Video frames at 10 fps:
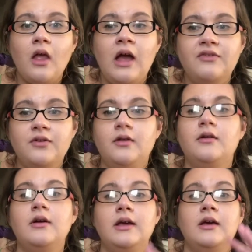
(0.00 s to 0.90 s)
I have to
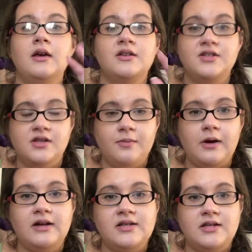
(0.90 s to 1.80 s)
literally do the
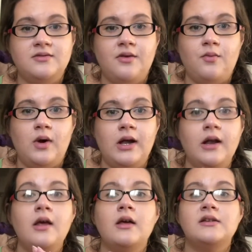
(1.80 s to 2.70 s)
process with one,
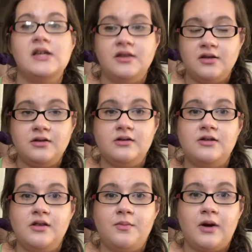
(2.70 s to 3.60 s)
then
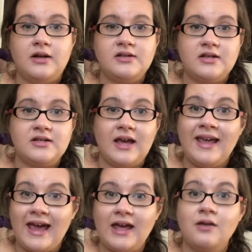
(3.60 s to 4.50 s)
do the process
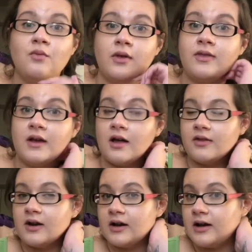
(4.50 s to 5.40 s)
again with the
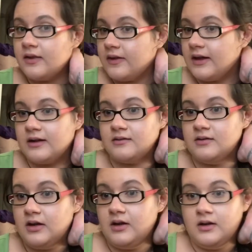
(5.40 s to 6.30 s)
other, and then
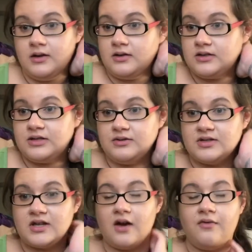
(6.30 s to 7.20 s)
do
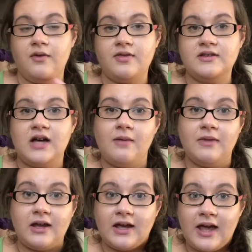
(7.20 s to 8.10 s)
stuff with the time
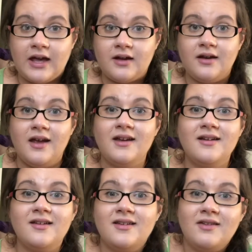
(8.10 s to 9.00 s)
that I can. And it
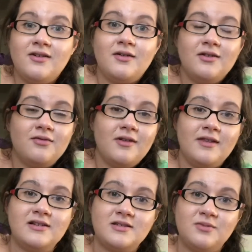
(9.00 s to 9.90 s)
doesn't even always run
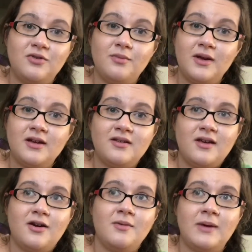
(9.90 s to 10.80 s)
that smooth because
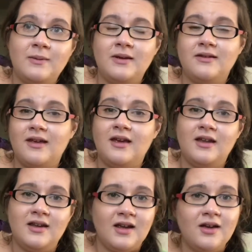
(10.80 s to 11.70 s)
they are babies
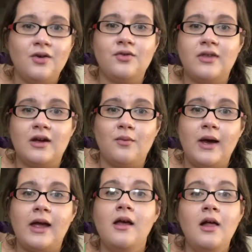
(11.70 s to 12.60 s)
and it goes their
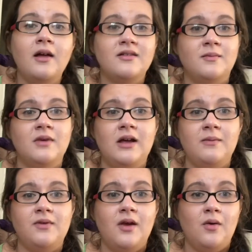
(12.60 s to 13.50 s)
way.
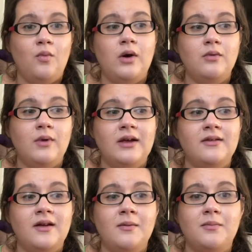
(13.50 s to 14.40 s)
Sometimes one
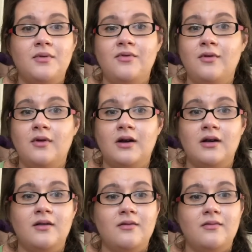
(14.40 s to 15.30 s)
wakes up
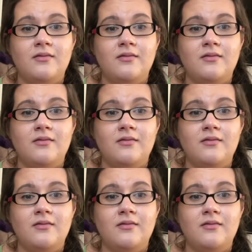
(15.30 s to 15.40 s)
before